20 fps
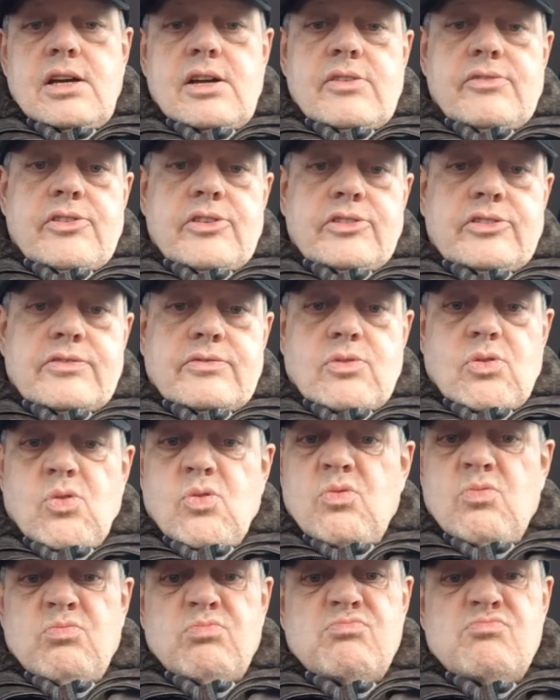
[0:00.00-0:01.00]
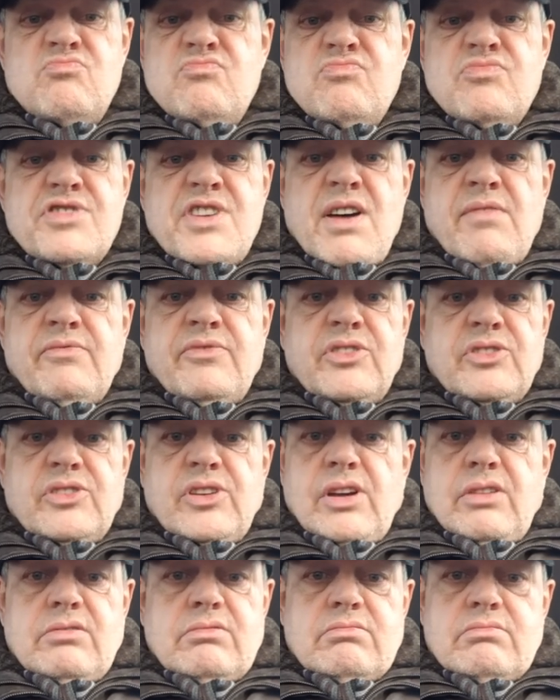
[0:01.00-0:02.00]
First of all, comfort
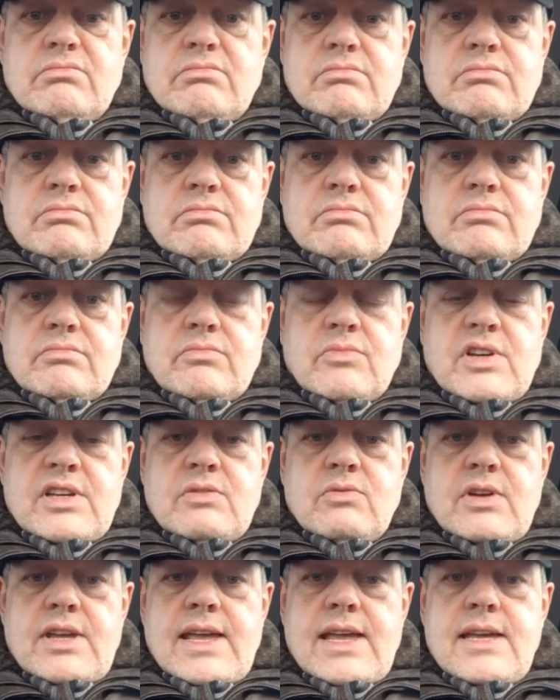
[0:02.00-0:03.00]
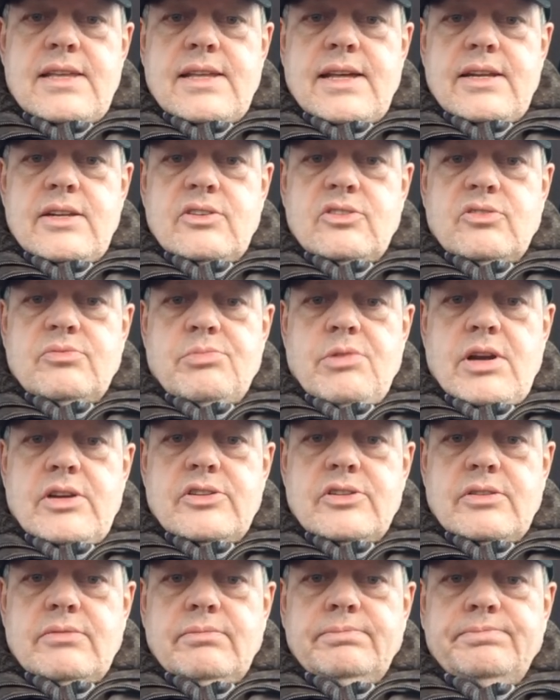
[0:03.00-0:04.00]
zone. We hear that
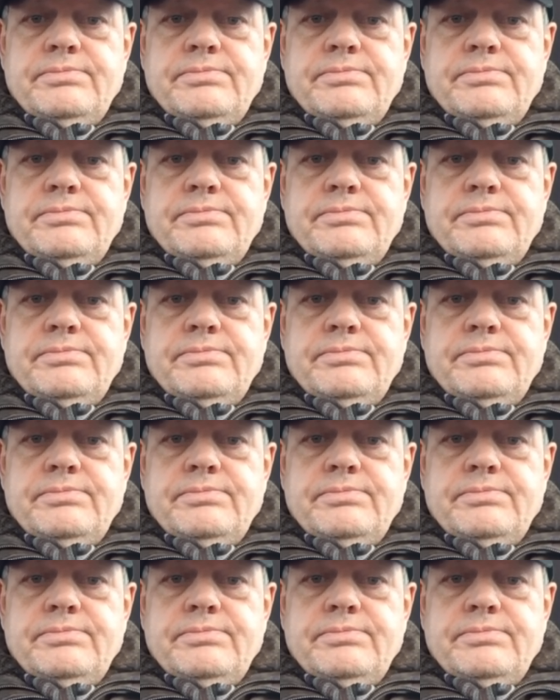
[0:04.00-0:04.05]
expression.